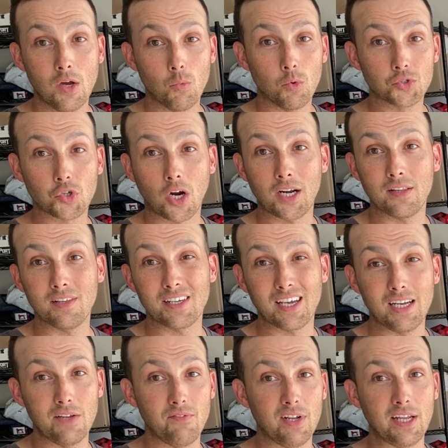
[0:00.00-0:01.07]
We'll try to link
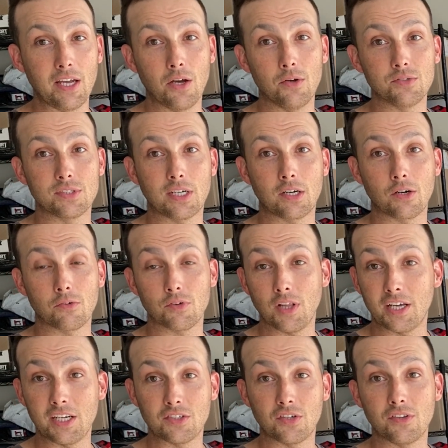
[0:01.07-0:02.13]
any videos that are
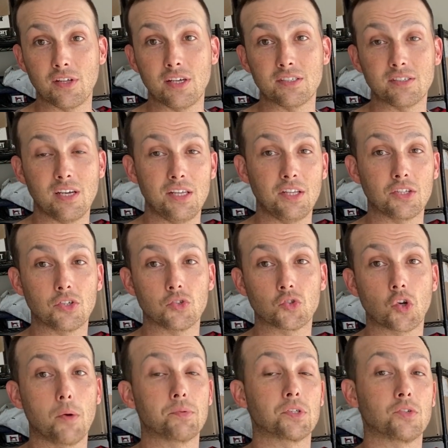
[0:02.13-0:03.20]
related to this in the
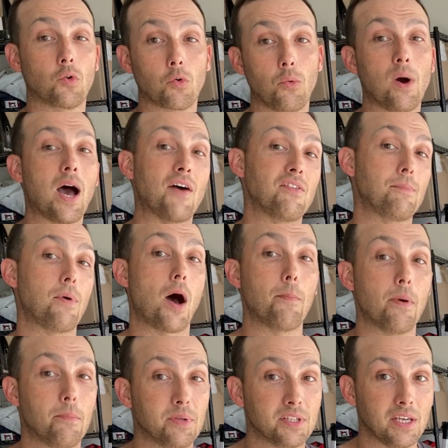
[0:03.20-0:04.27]
description, or we'll have it pop
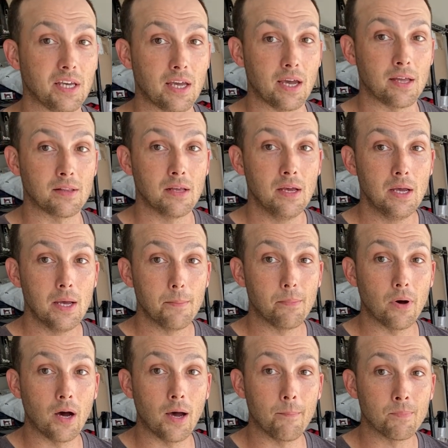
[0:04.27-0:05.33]
up at the end.
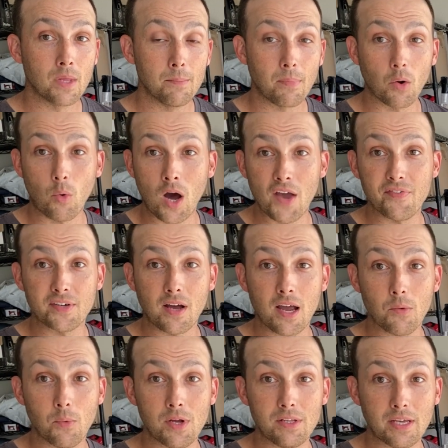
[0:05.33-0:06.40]
But my wife and I,
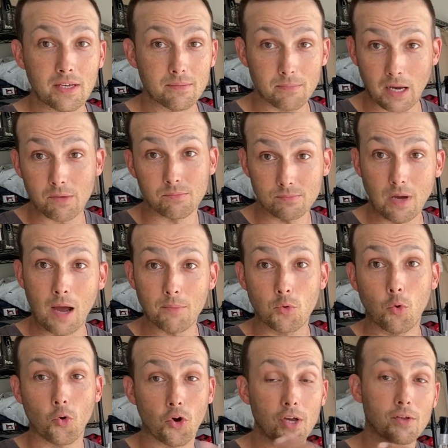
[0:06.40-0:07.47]
Whitney, I'm
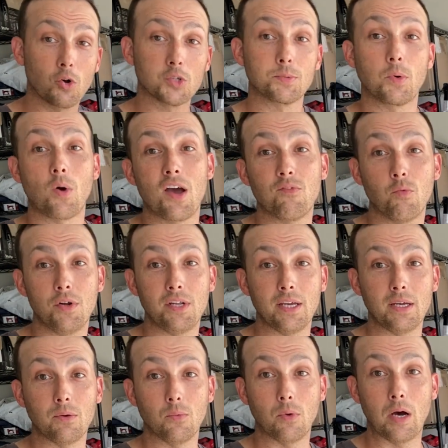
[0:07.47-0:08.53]
Corey, and of course my wife
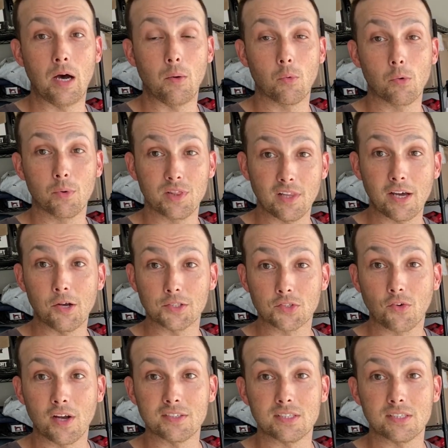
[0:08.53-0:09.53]
Whitney, we're with Layers Grace